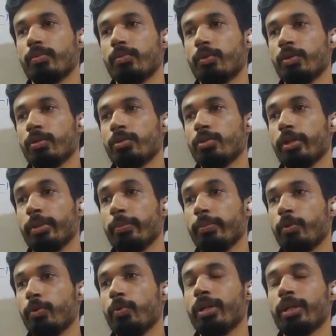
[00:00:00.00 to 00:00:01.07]
want to
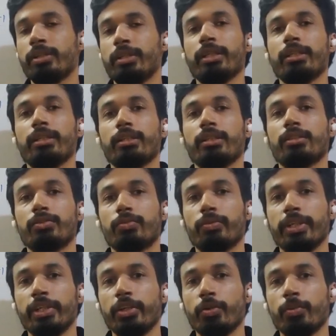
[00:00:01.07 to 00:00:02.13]
improve anything in this
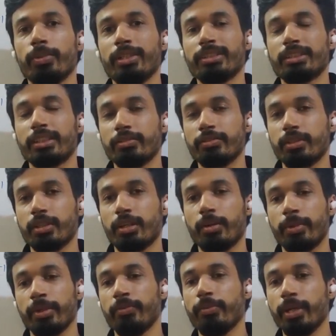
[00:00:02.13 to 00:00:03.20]
video, please give the
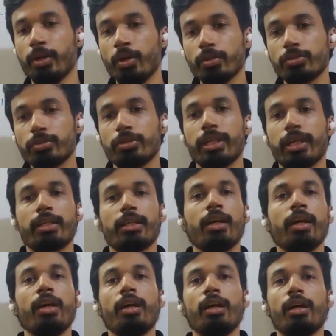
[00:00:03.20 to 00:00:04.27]
comment below so that
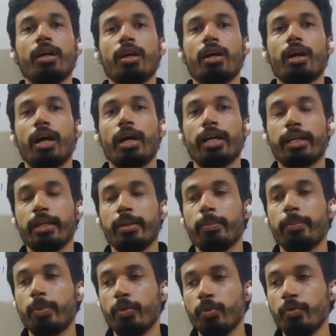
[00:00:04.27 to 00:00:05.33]
I can
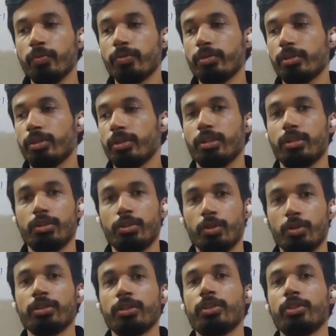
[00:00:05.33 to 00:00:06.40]
improve
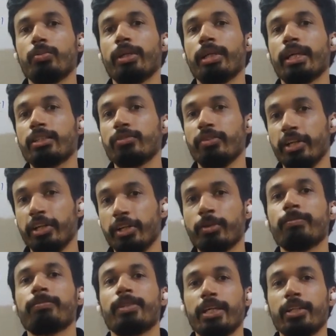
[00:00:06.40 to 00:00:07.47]
those into my next video.
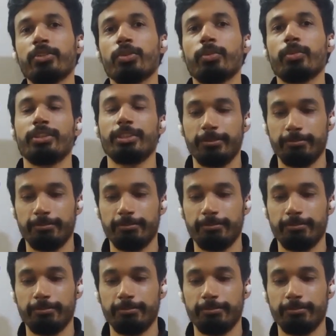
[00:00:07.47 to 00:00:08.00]
Thank you so much.